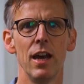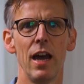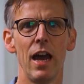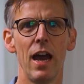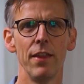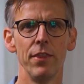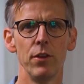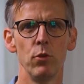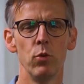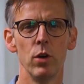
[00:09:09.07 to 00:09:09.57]

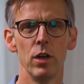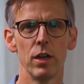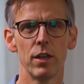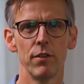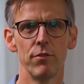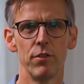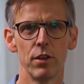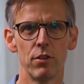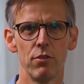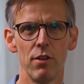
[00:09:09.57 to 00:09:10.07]
and the work
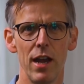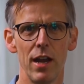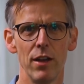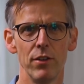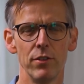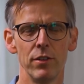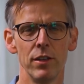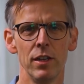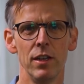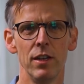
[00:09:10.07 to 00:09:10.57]
of the
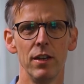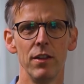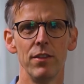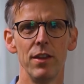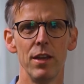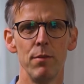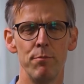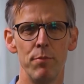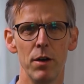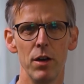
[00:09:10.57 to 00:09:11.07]
ground,
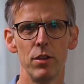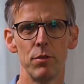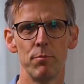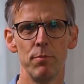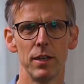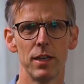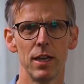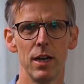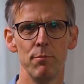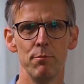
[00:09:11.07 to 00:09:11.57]
they both
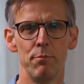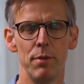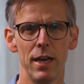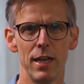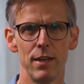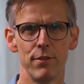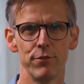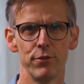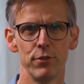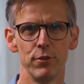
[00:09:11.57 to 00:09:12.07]
become
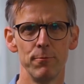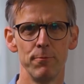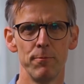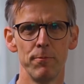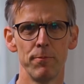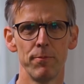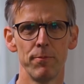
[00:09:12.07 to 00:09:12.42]
painful.